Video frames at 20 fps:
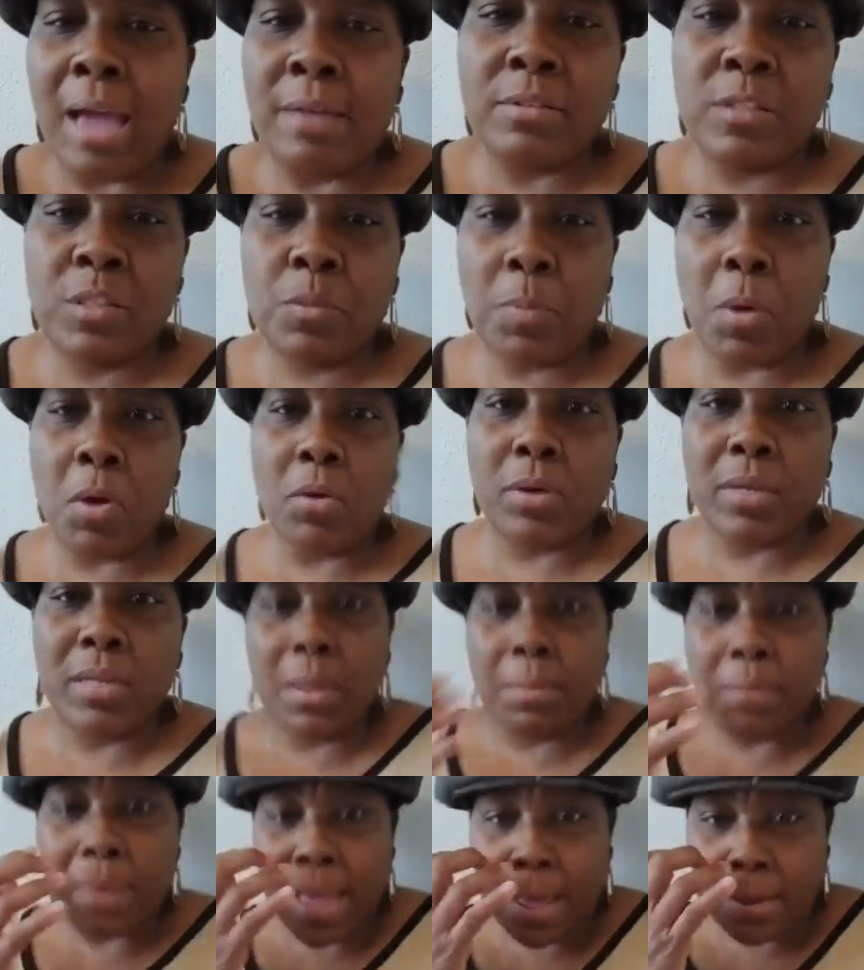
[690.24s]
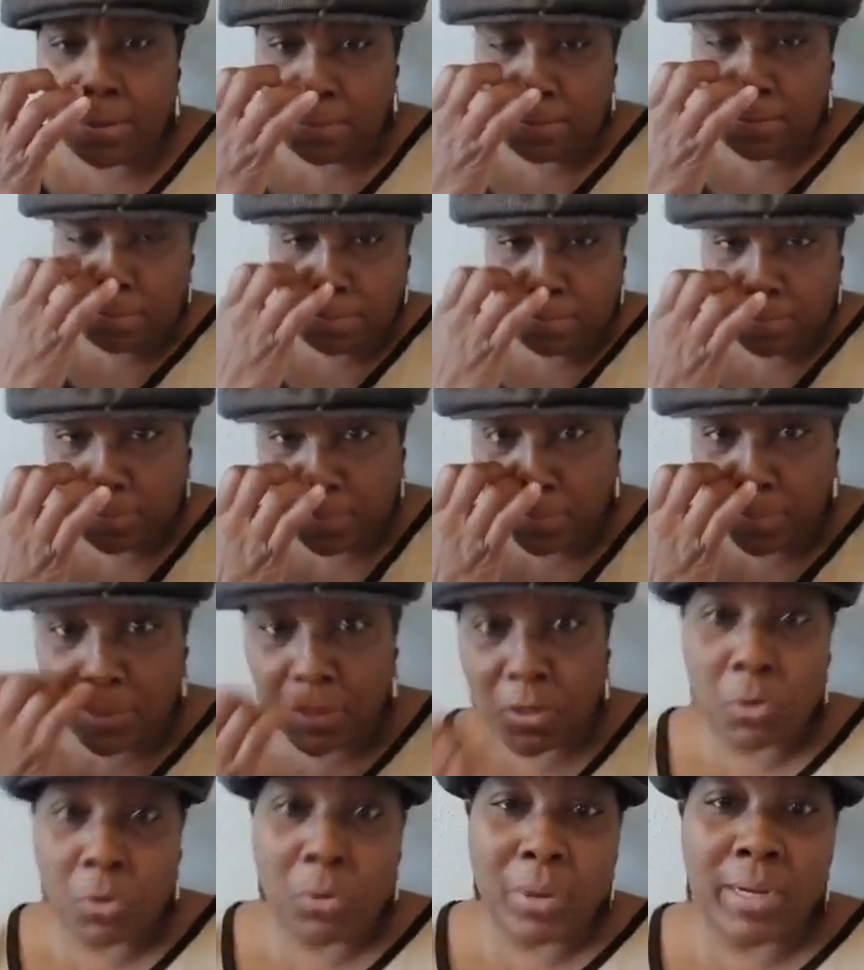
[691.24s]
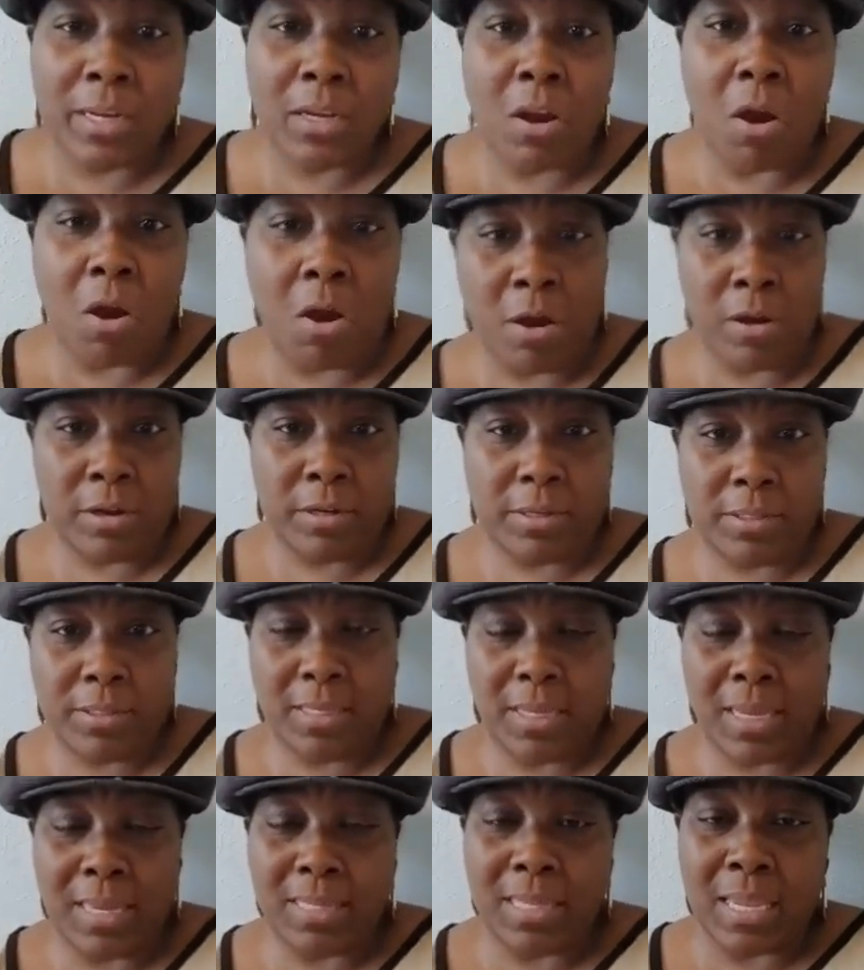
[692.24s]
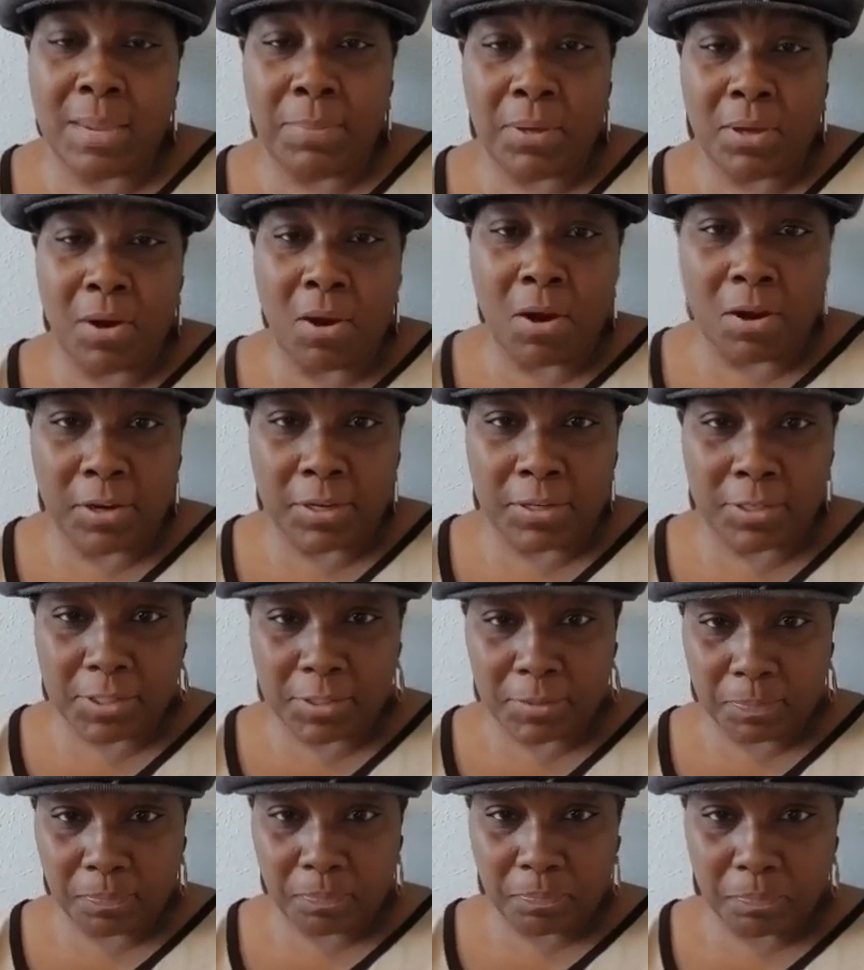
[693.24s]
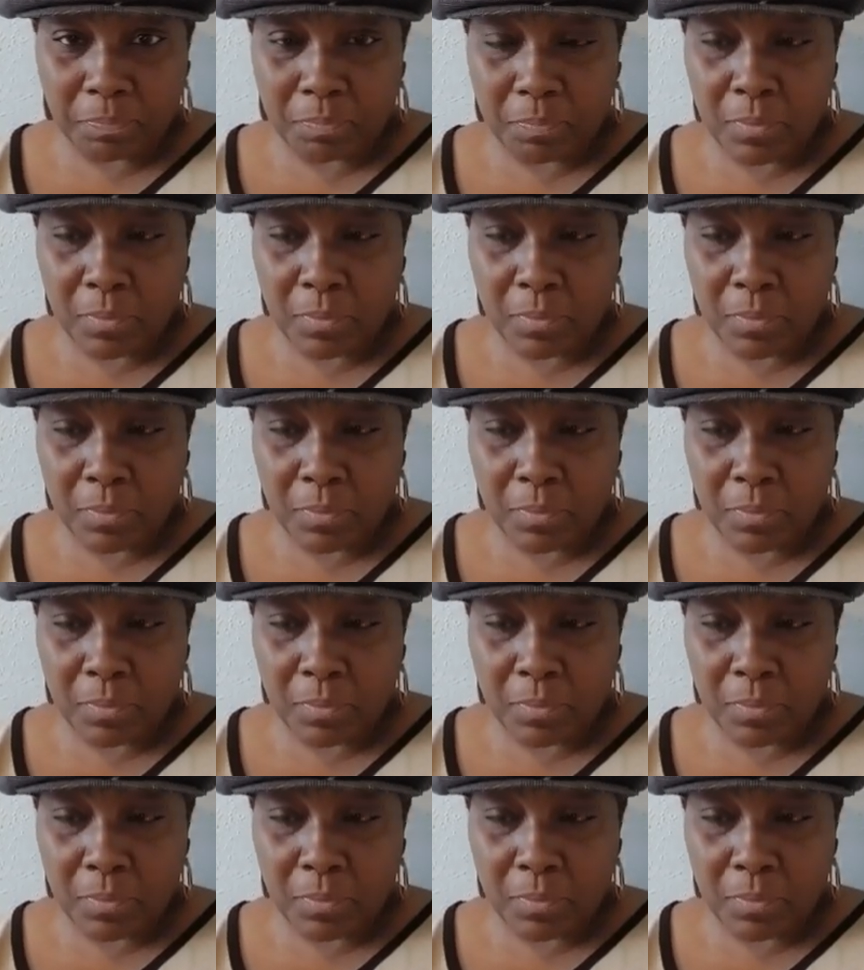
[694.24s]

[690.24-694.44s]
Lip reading: I've spoken about credit cards and debit cards.